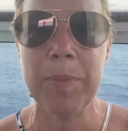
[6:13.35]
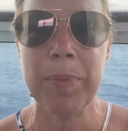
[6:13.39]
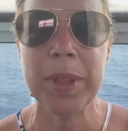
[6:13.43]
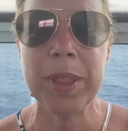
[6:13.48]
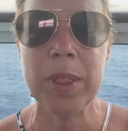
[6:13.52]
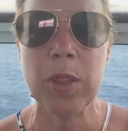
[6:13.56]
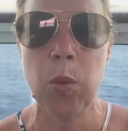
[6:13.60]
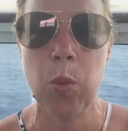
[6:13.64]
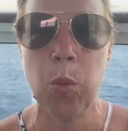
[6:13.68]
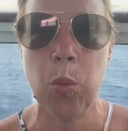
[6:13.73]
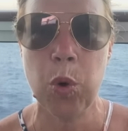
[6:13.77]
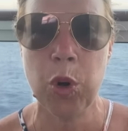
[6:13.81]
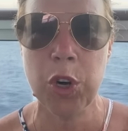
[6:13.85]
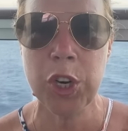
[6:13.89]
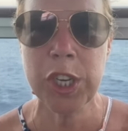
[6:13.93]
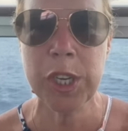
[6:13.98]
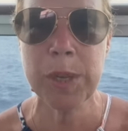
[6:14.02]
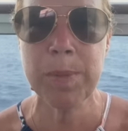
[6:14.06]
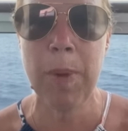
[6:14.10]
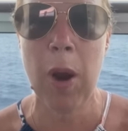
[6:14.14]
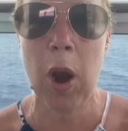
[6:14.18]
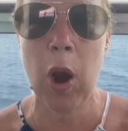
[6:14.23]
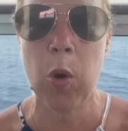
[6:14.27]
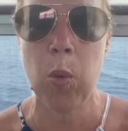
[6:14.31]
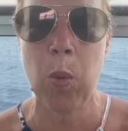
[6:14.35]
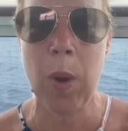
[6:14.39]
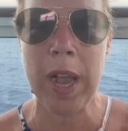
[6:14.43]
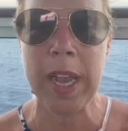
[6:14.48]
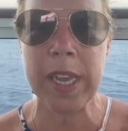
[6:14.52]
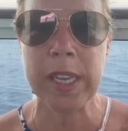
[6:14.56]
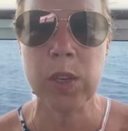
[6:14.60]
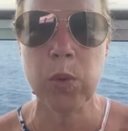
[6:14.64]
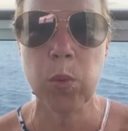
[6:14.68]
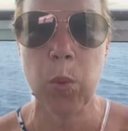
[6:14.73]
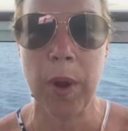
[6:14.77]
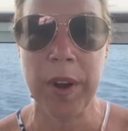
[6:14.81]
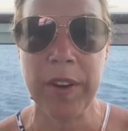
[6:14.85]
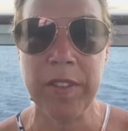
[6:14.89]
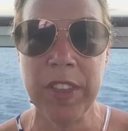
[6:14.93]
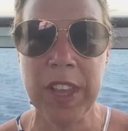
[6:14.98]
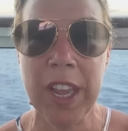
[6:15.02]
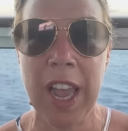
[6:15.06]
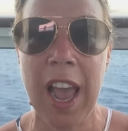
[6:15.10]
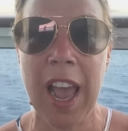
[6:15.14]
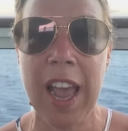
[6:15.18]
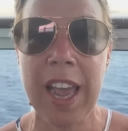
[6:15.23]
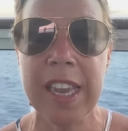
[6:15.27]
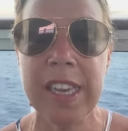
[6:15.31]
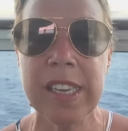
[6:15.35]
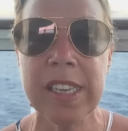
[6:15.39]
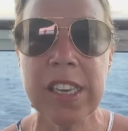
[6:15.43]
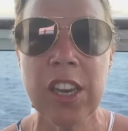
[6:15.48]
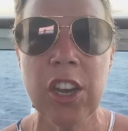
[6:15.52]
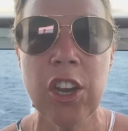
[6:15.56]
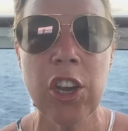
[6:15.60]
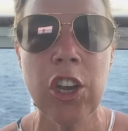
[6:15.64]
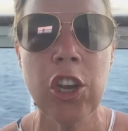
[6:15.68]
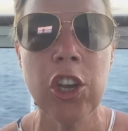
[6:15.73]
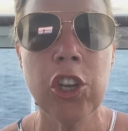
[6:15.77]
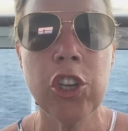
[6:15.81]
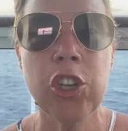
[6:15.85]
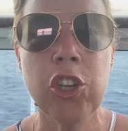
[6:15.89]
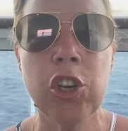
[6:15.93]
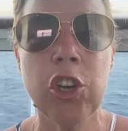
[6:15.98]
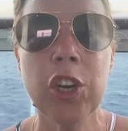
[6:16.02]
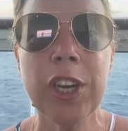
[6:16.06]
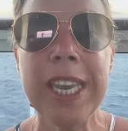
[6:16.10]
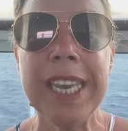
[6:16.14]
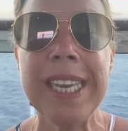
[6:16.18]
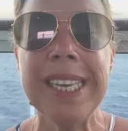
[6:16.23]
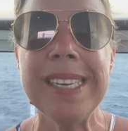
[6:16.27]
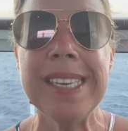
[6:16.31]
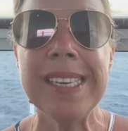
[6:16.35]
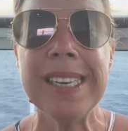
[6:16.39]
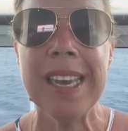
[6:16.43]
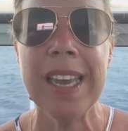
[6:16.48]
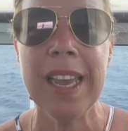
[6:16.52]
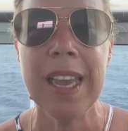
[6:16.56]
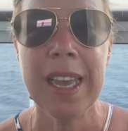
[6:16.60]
But the worst part was one of the guys took his